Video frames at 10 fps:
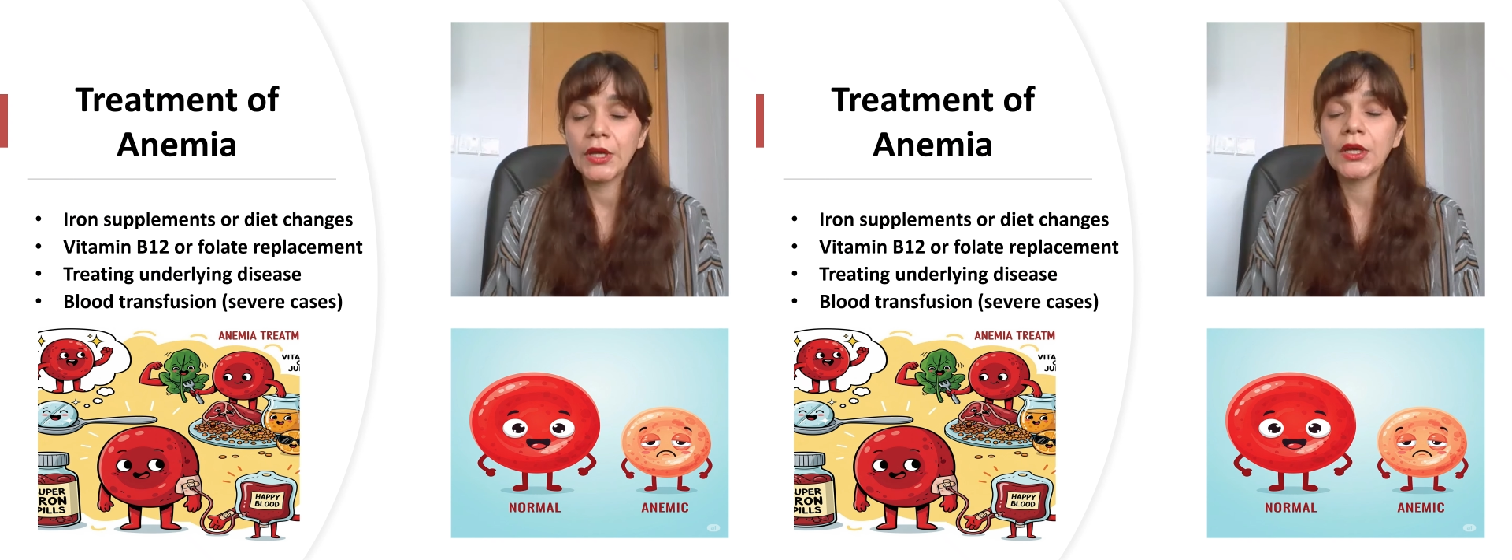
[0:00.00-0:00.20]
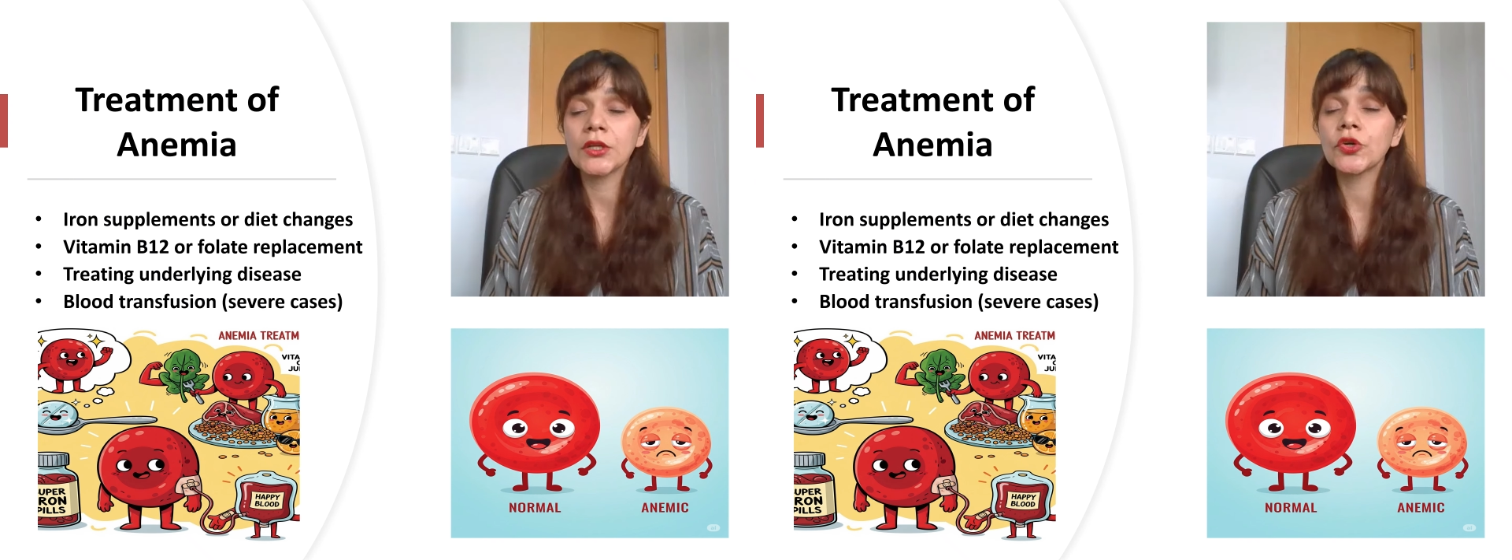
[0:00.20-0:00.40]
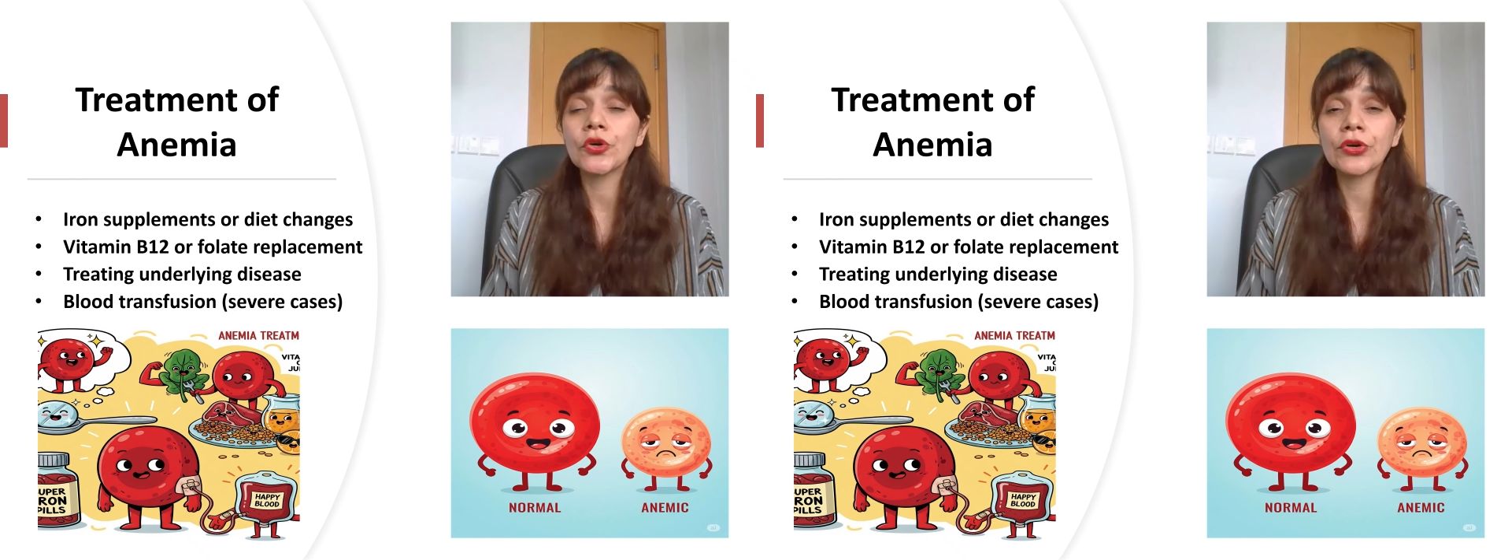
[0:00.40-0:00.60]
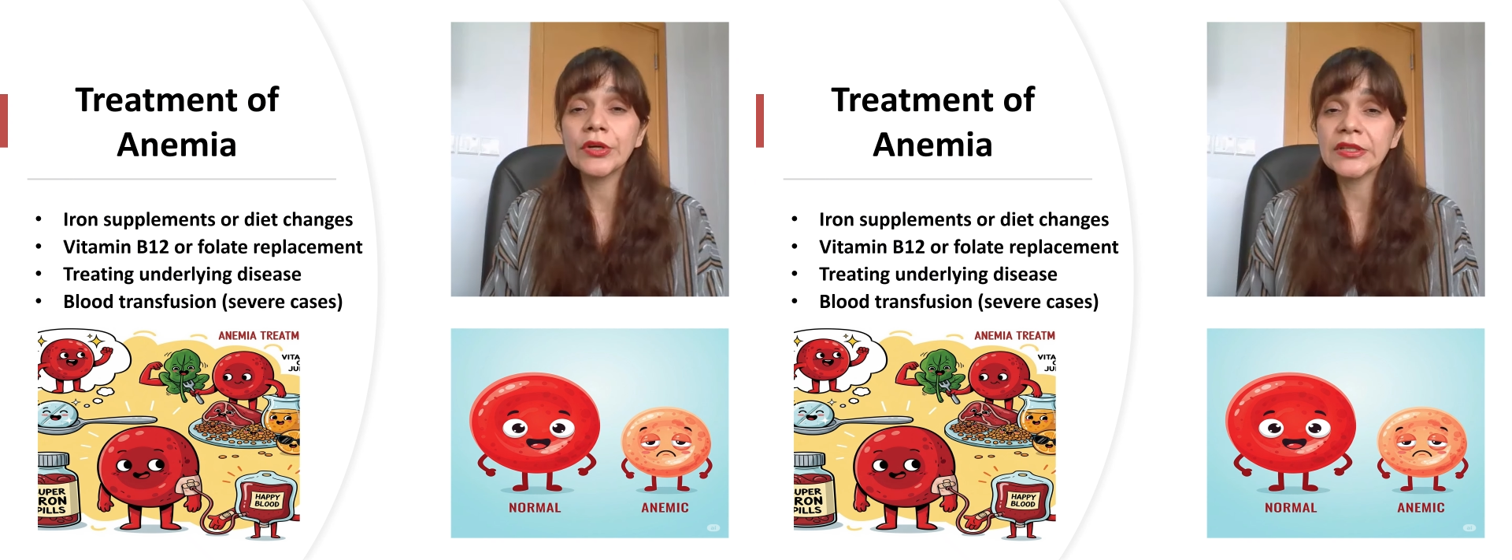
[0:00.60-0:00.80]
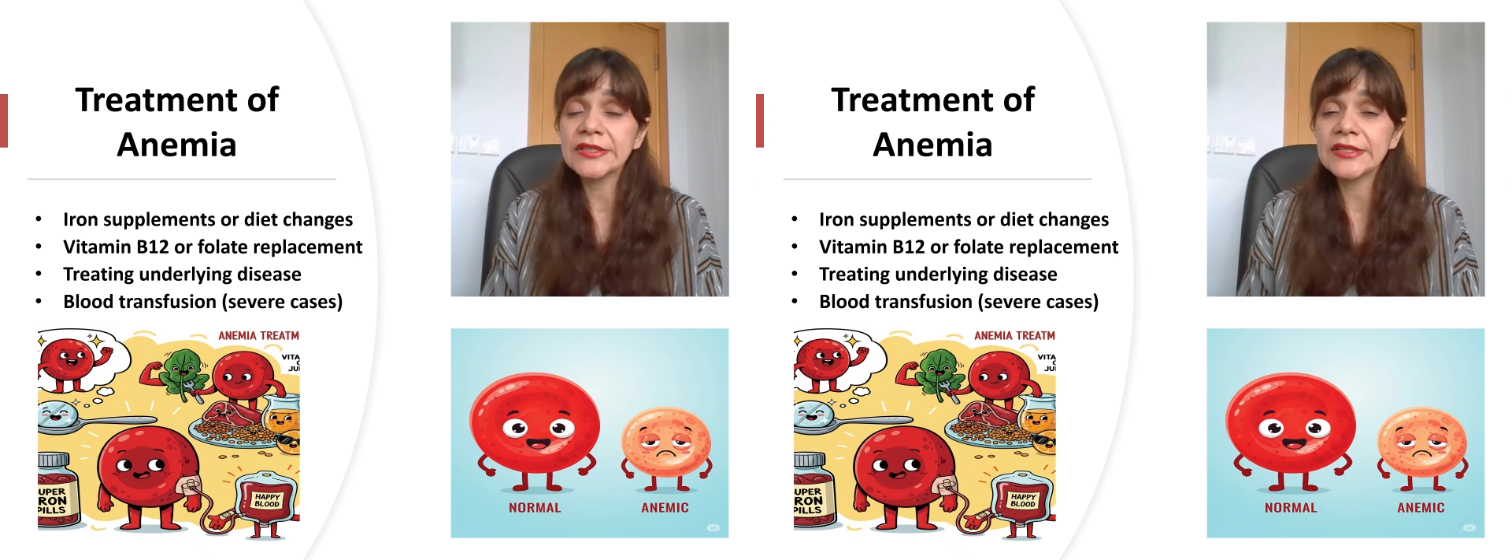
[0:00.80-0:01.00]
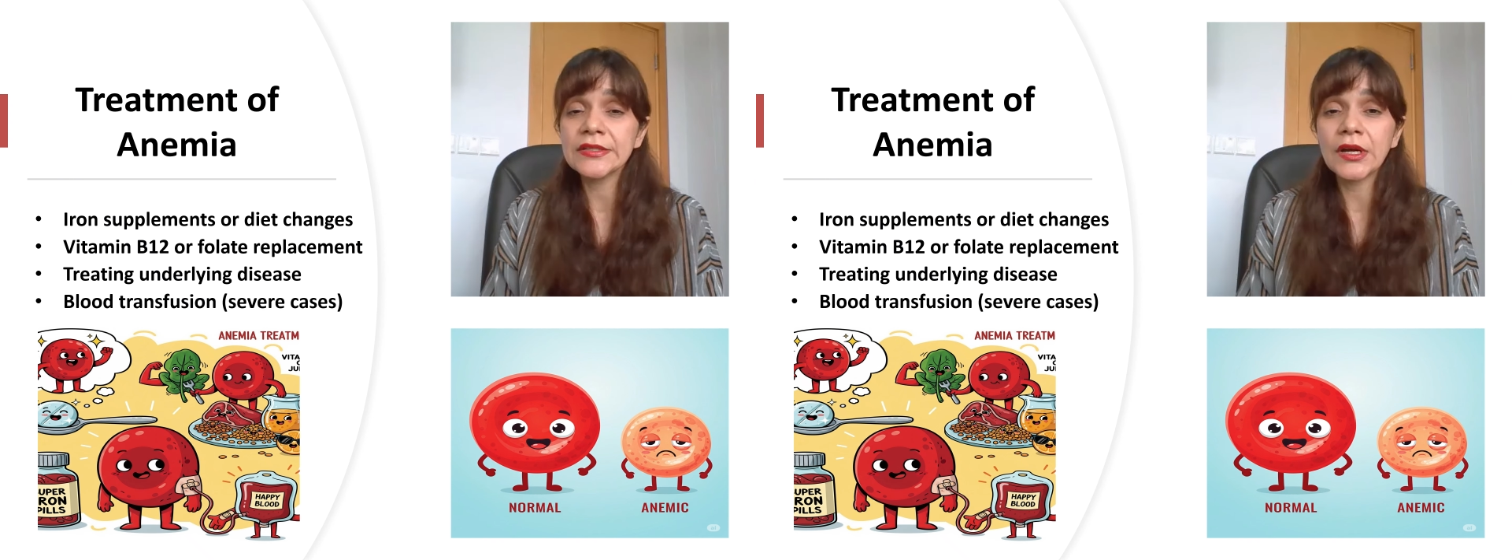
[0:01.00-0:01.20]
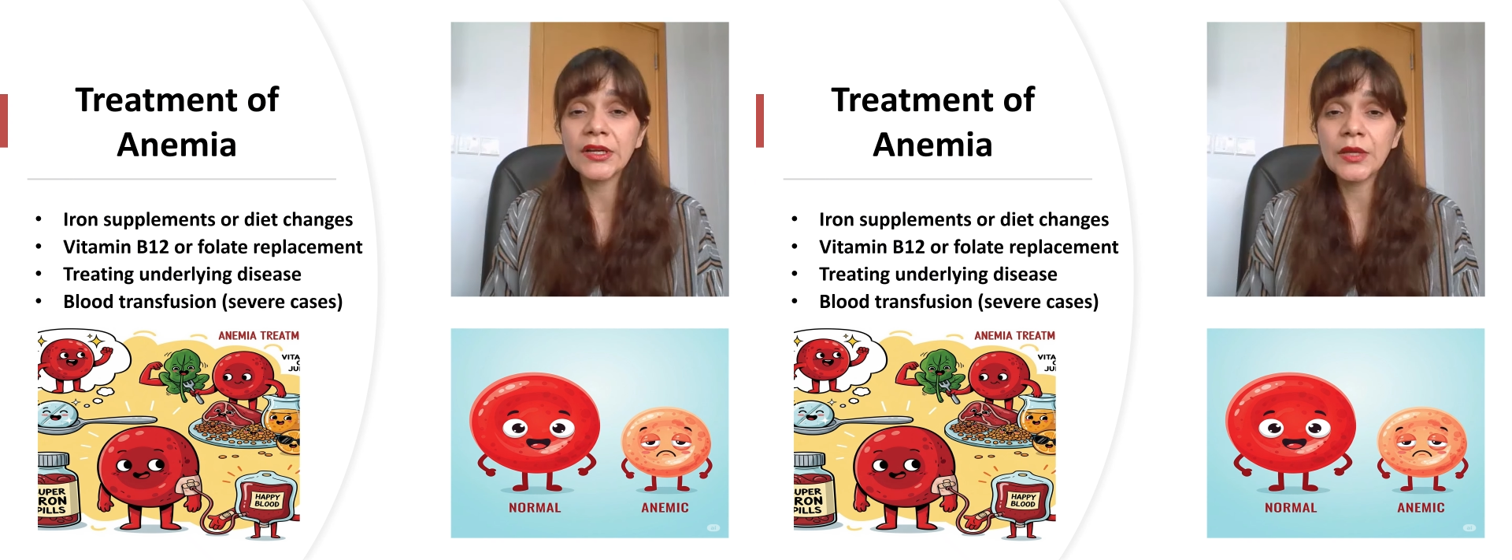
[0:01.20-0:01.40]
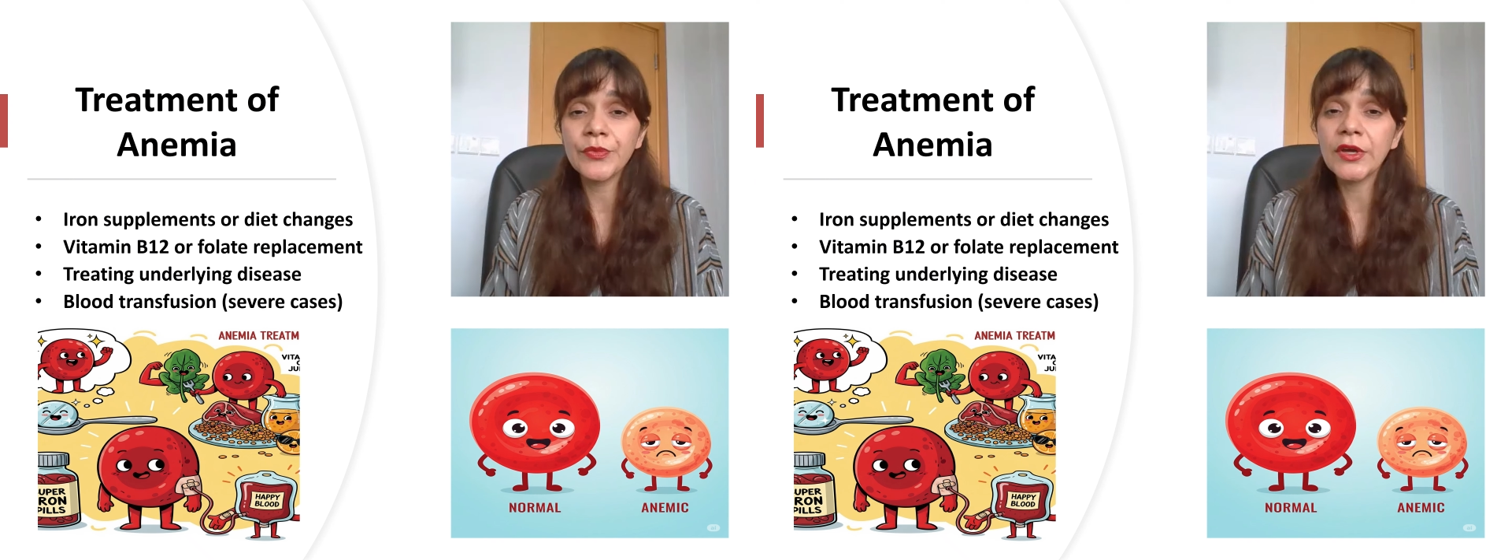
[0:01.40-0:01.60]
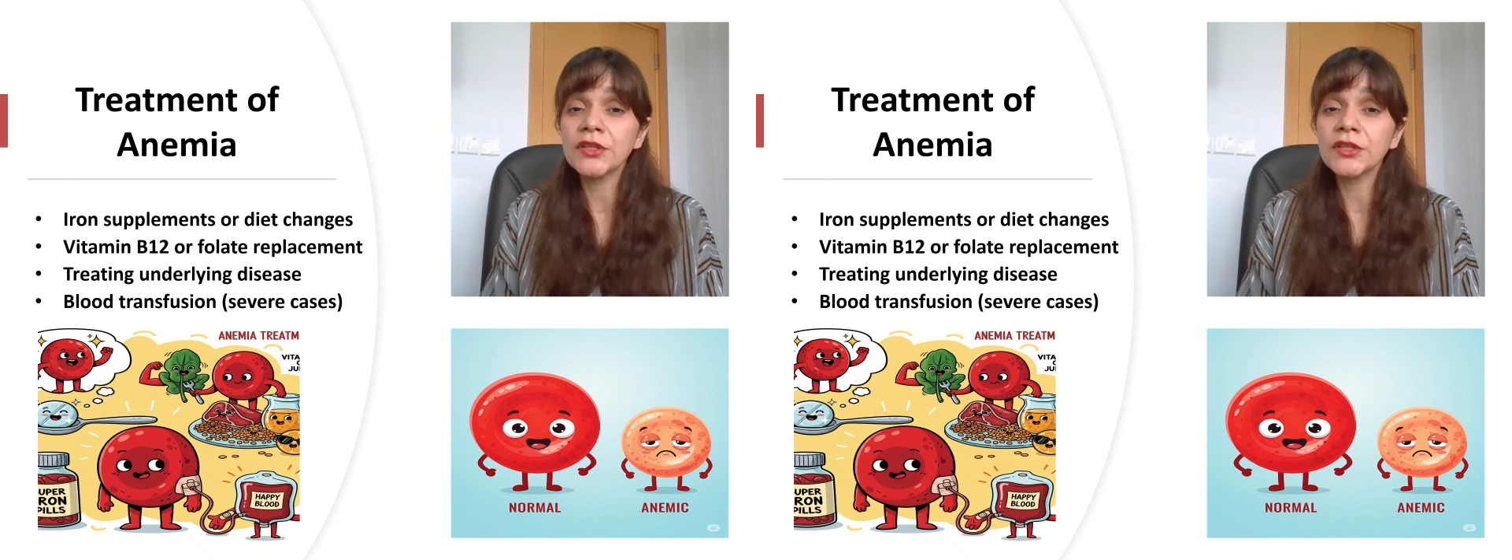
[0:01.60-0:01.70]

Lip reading: In chronic disease anemia,